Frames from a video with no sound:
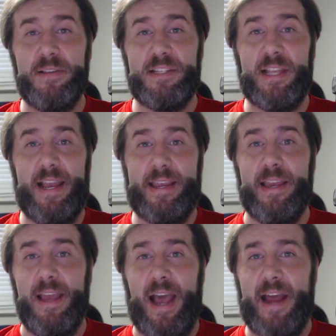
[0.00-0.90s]
It's like,
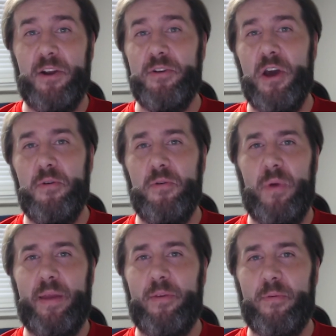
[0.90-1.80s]
I don't know
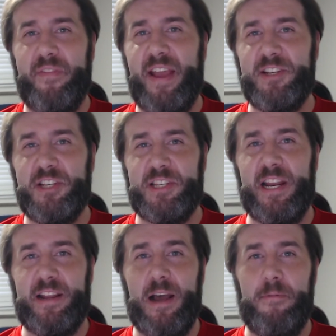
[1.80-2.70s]
where the revenge is
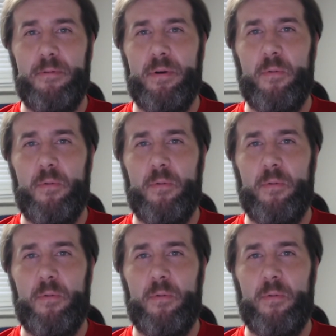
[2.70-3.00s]
going to come,